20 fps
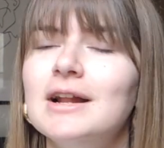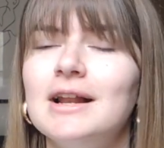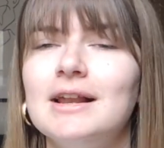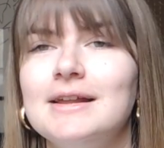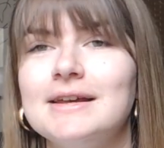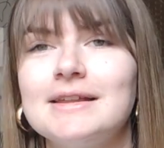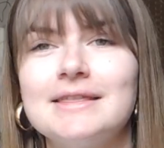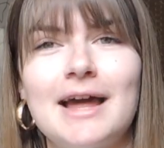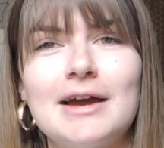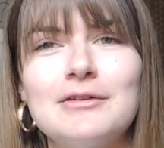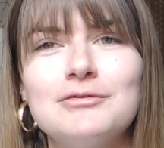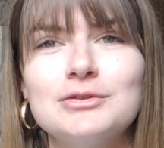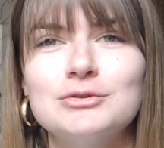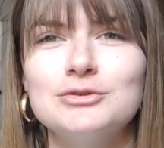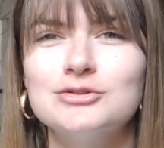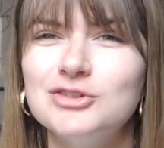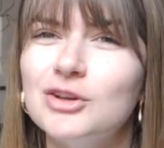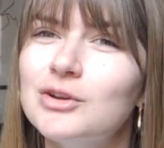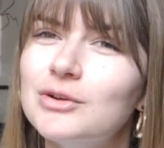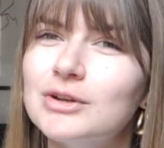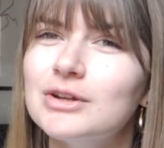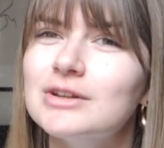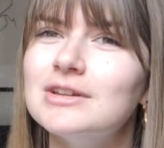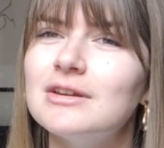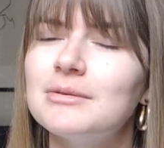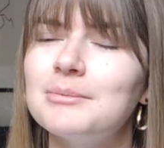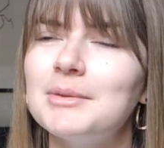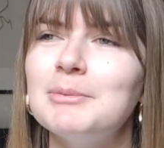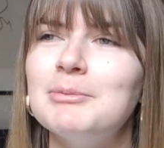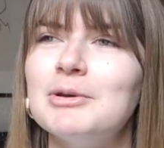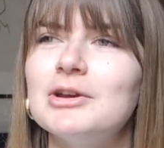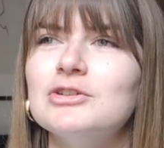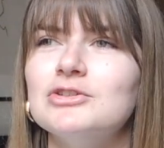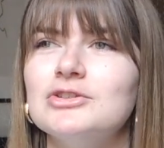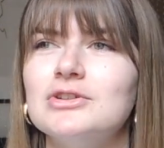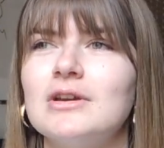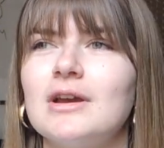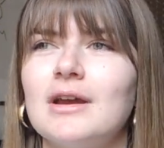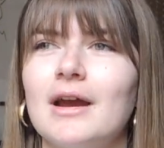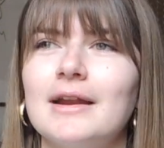Like, that feels so good to me because
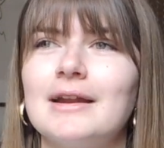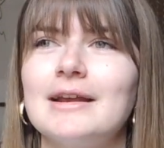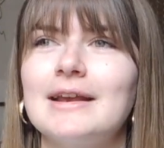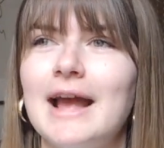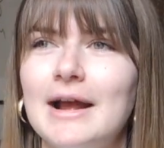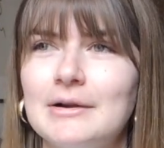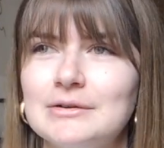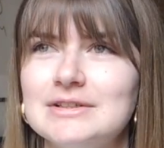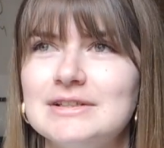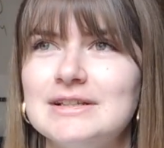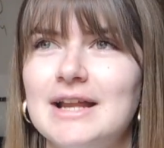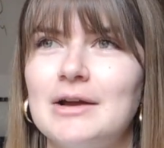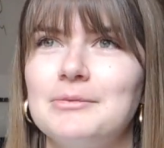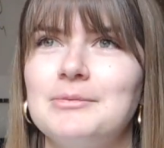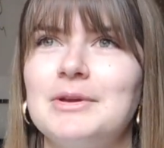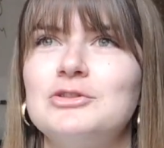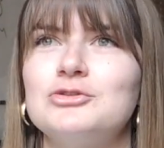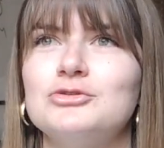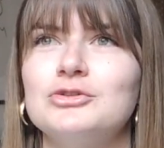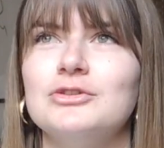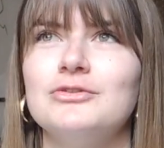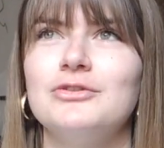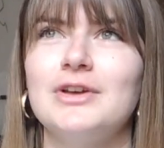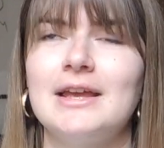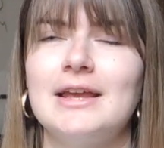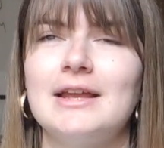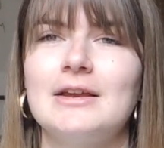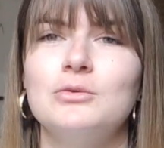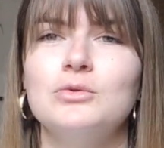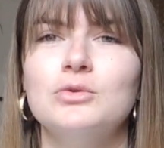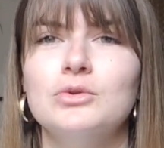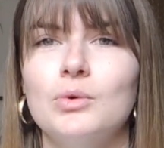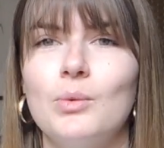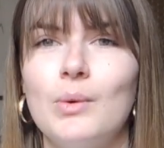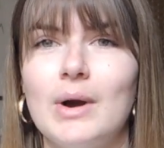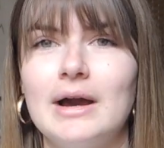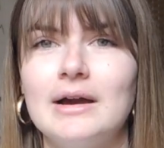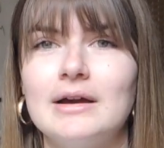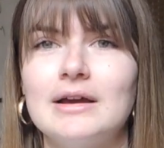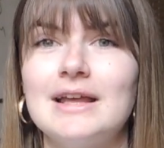you can kind of count it down, make sure you're fitting in all your
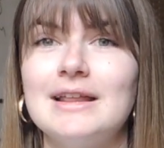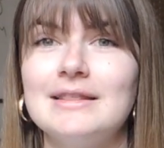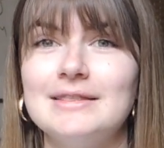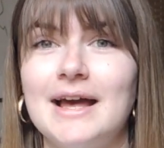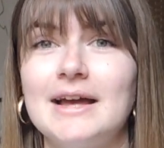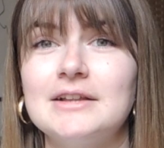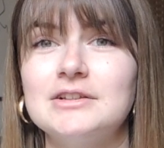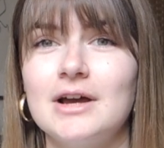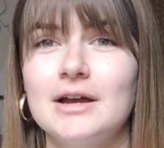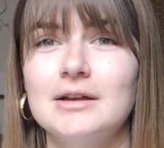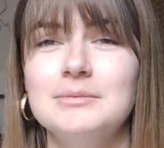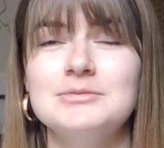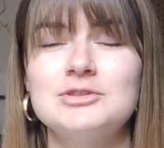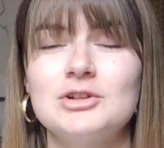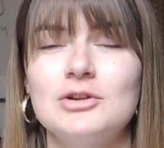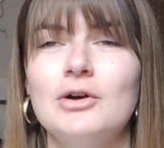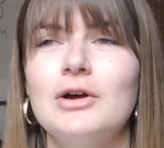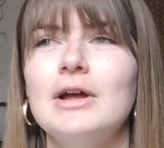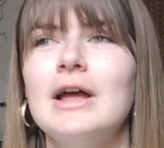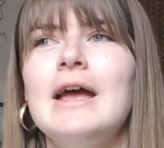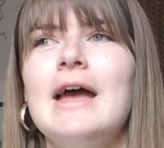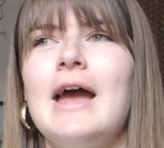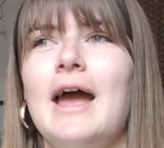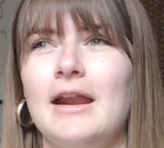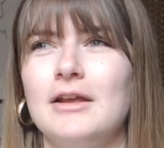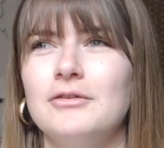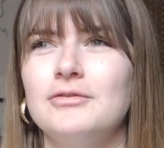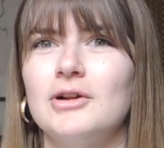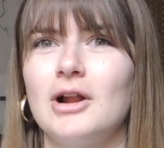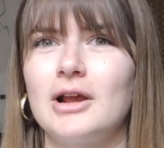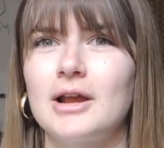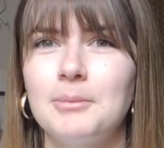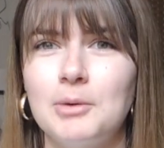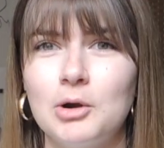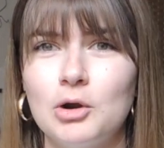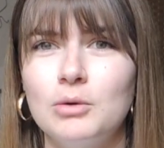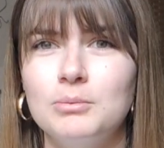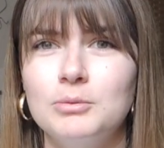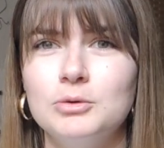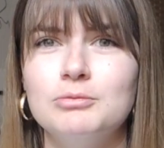work in that time slot. And I feel like I'm a
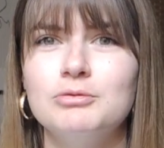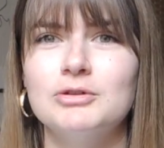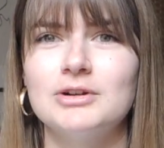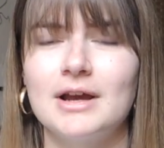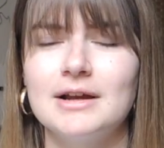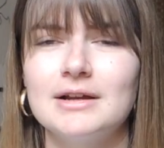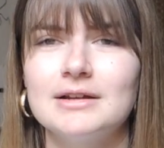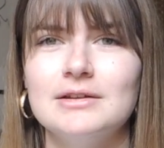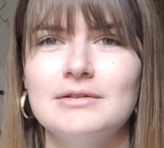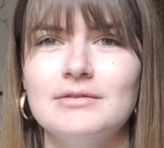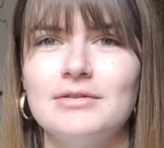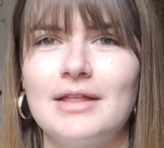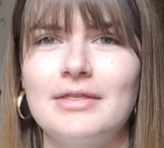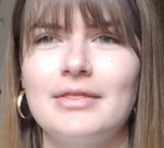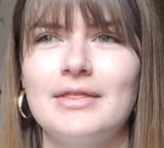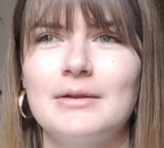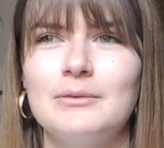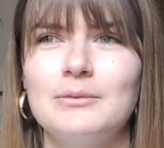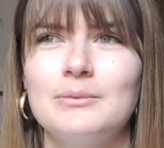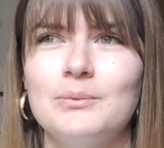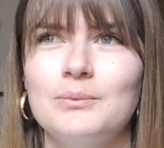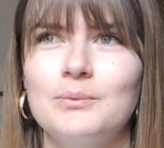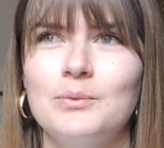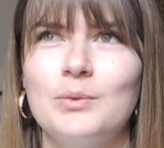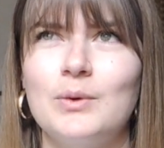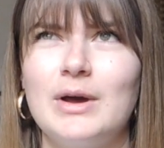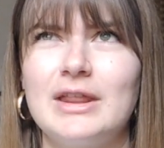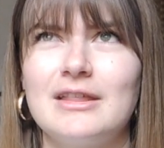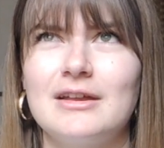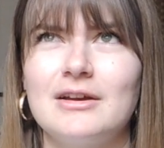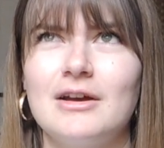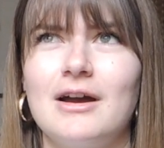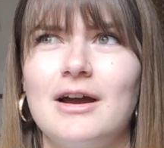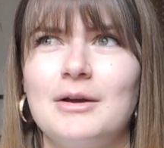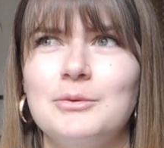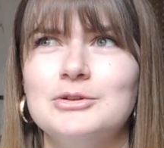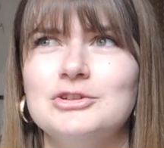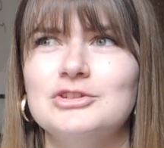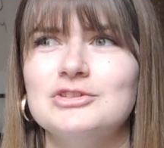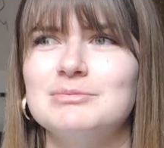lot more productive than whether
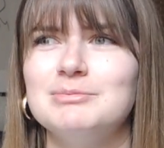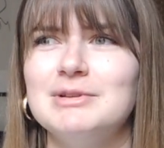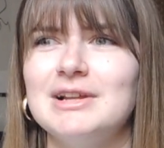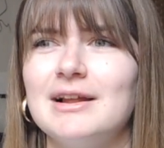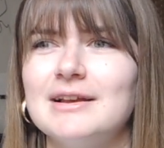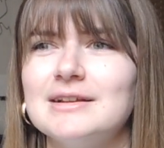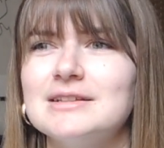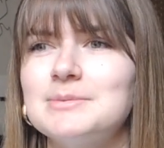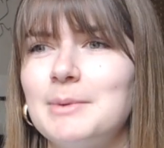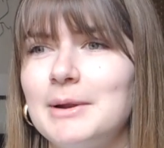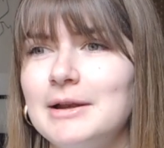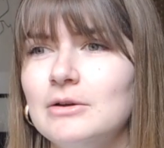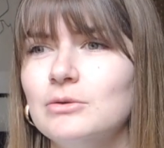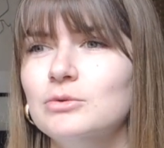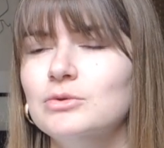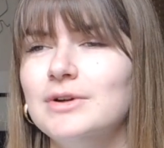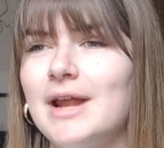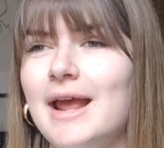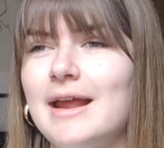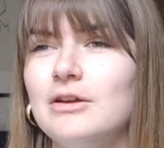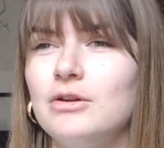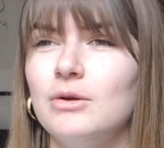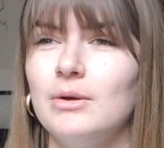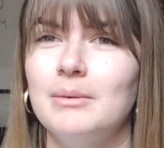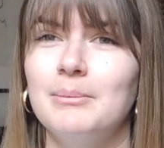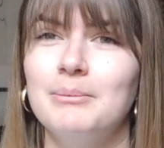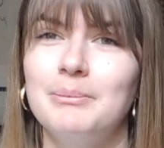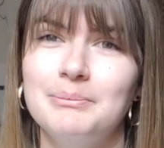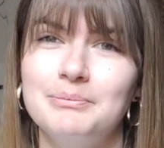I would just be like spending all day doing